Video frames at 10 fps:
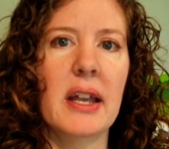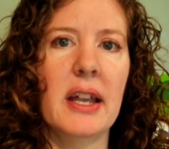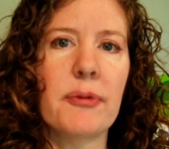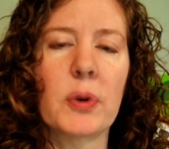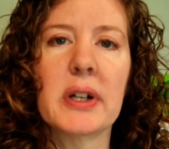
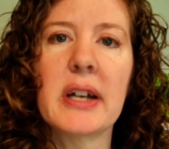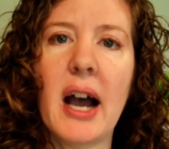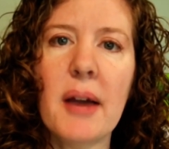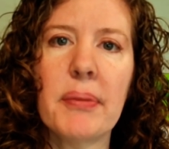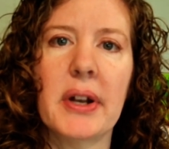if we're
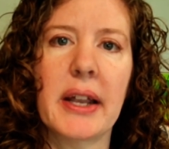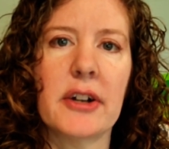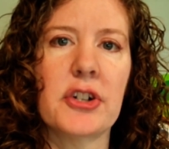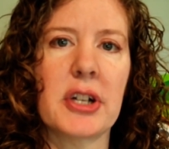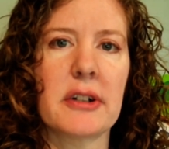not putting
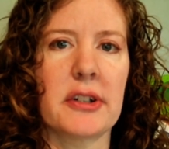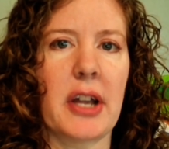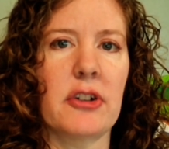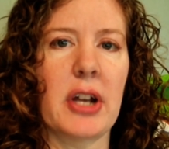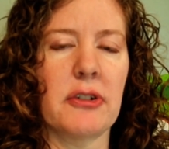energy into
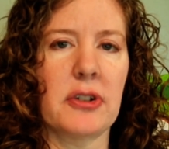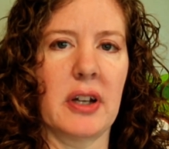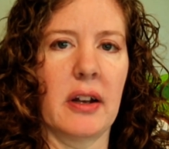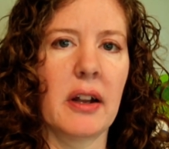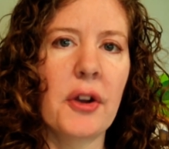
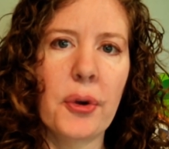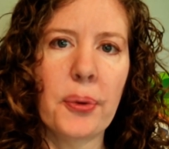digestion,